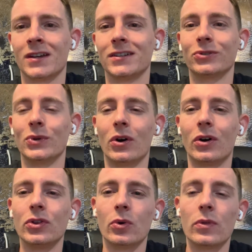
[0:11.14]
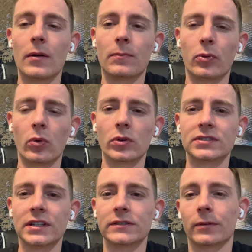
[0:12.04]
So we all know that poor
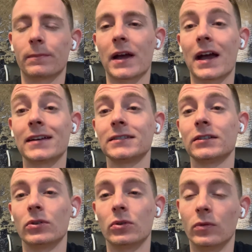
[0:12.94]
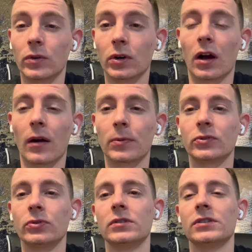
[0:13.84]
stands for passing over
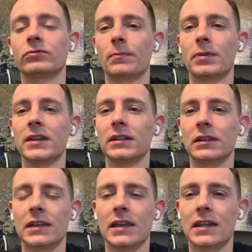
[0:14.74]
opportunities repeatedly.